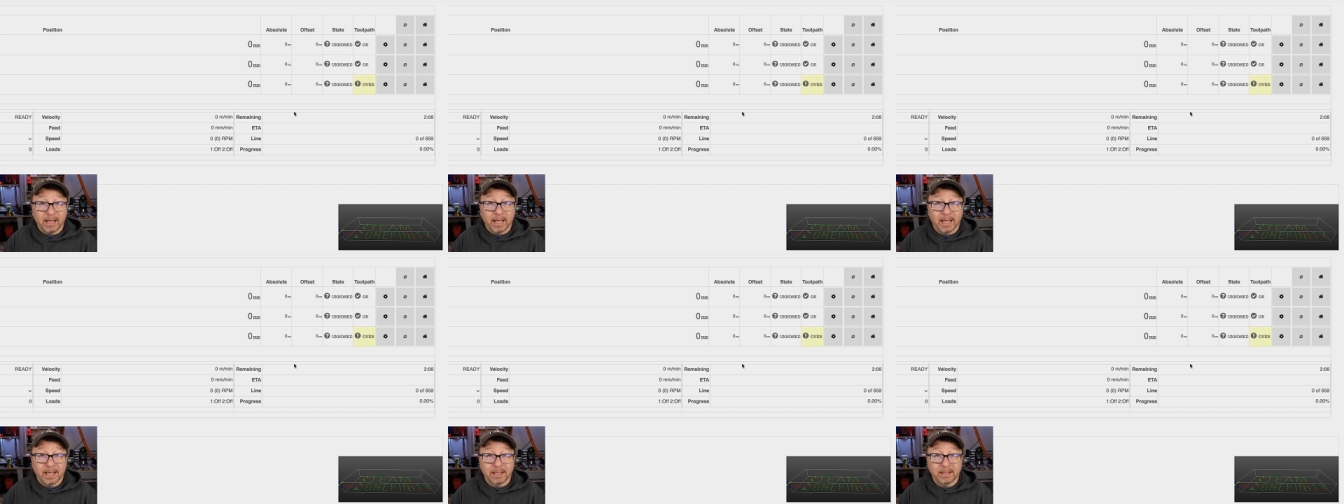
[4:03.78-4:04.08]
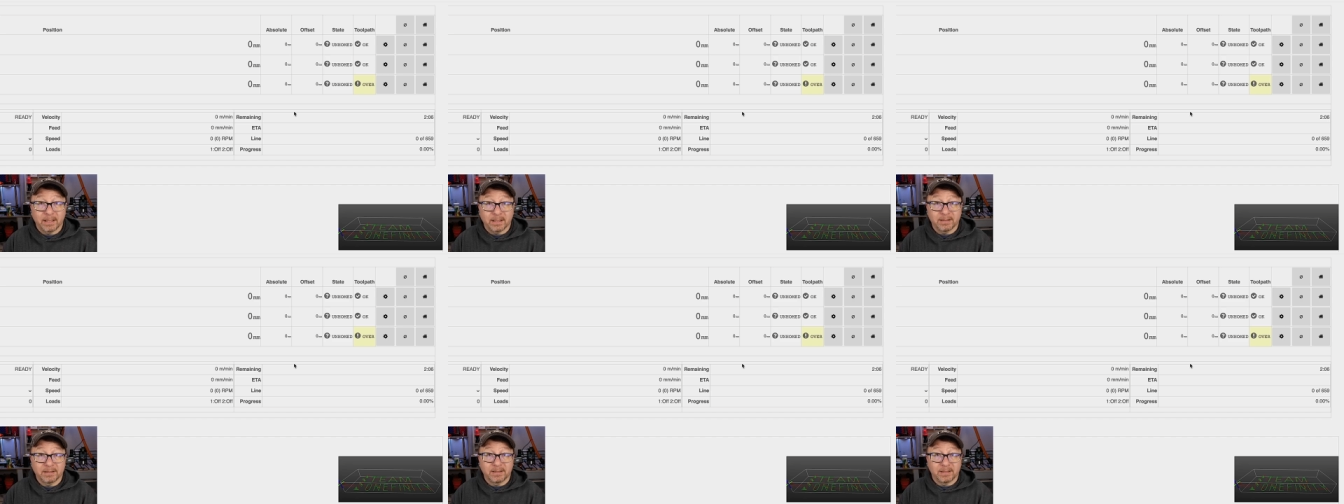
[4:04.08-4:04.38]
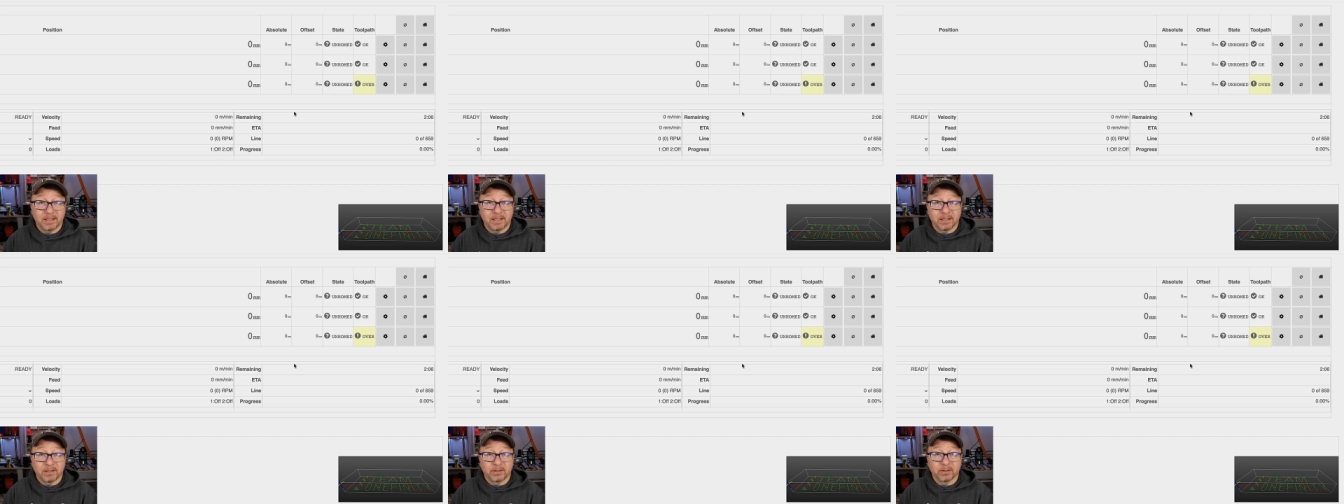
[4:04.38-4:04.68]
and
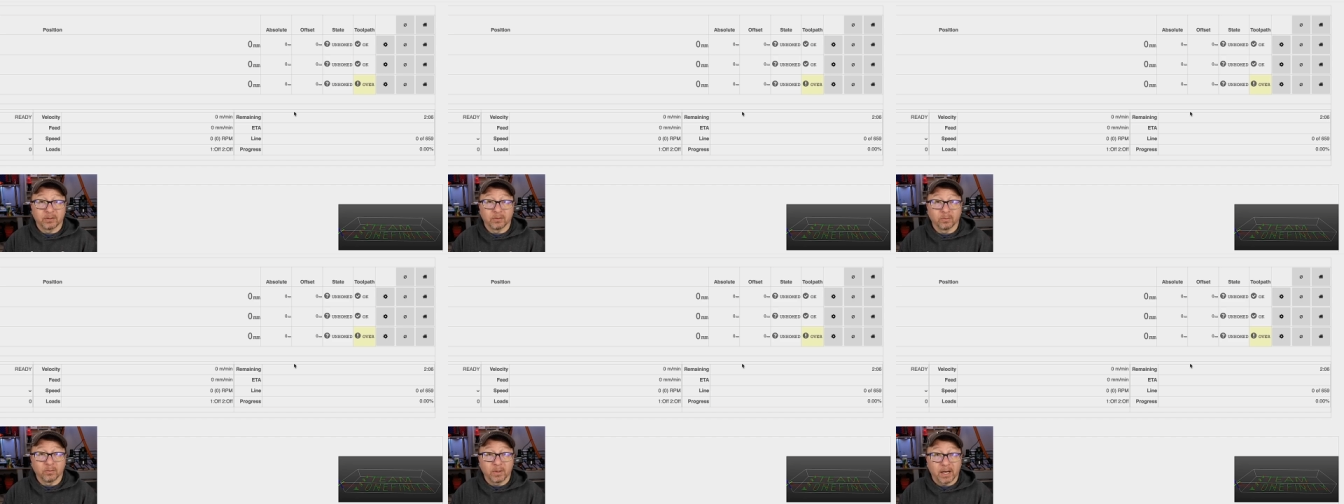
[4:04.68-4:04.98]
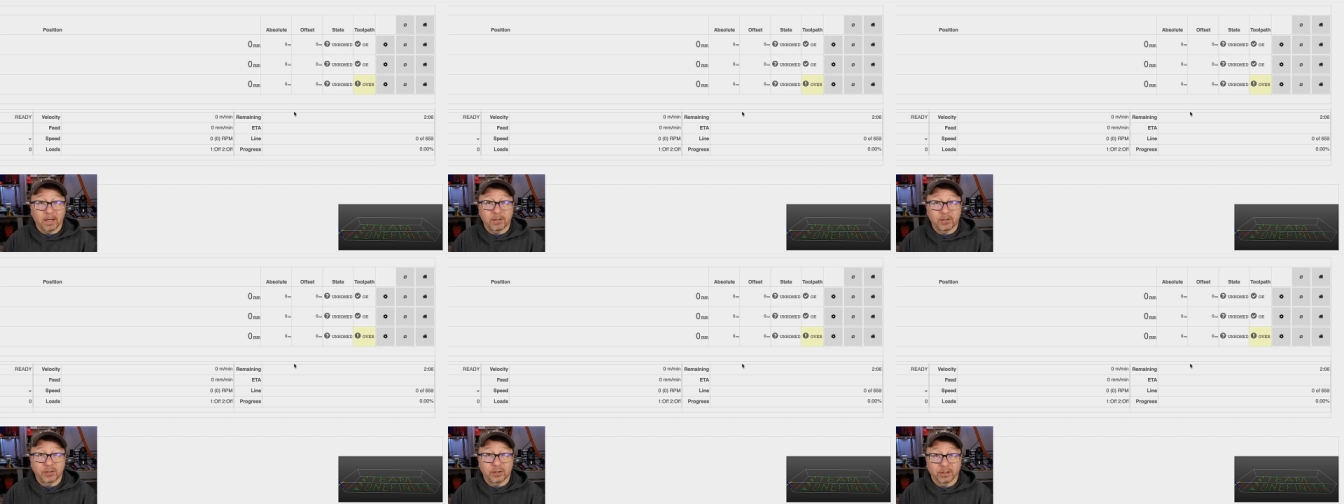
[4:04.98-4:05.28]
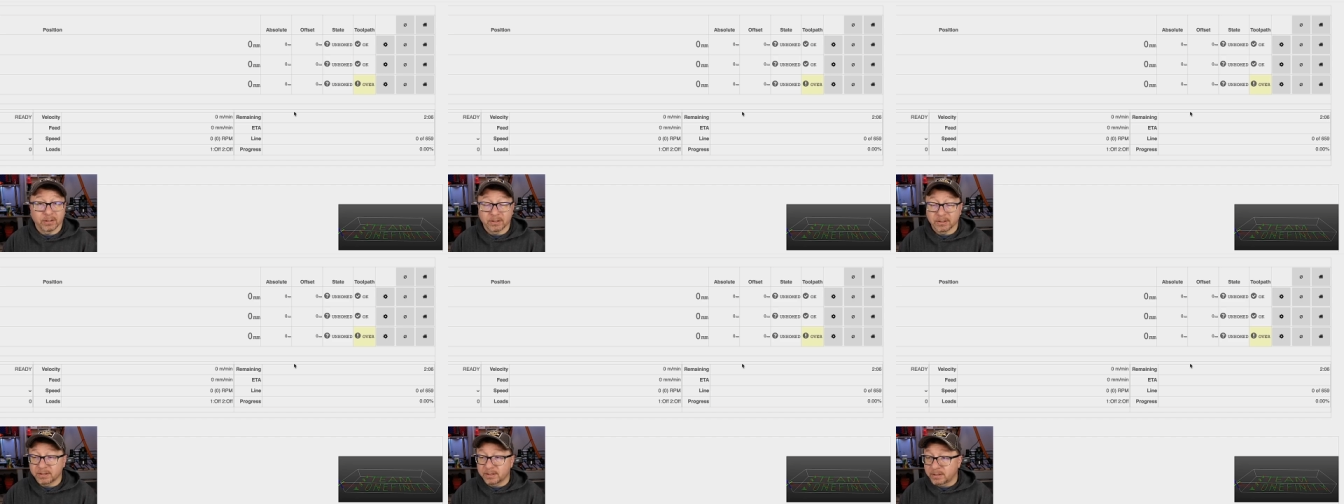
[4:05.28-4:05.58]
Z
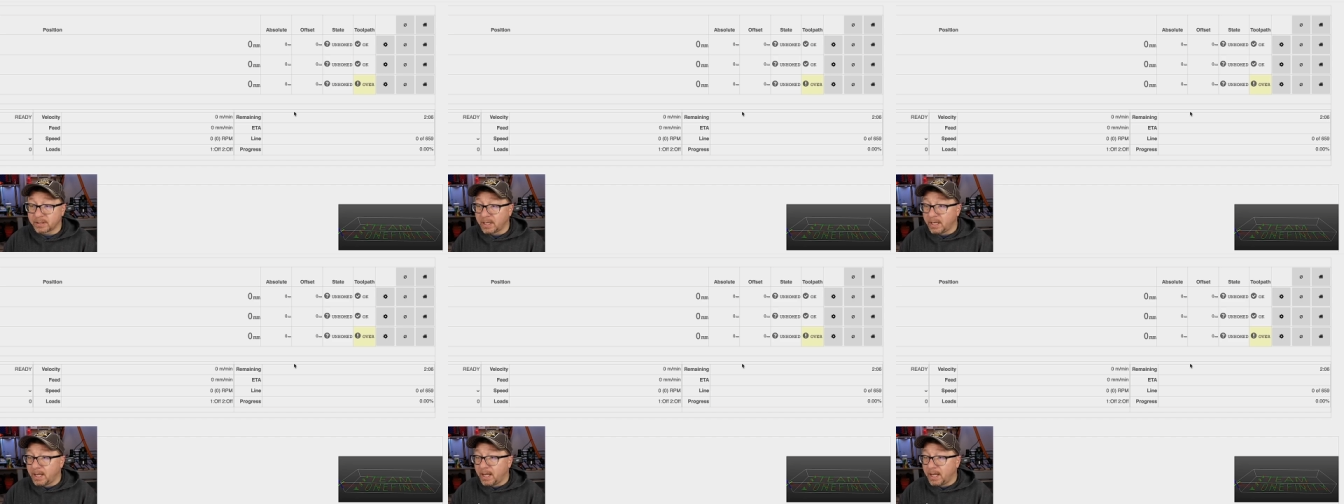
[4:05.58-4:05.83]
directions.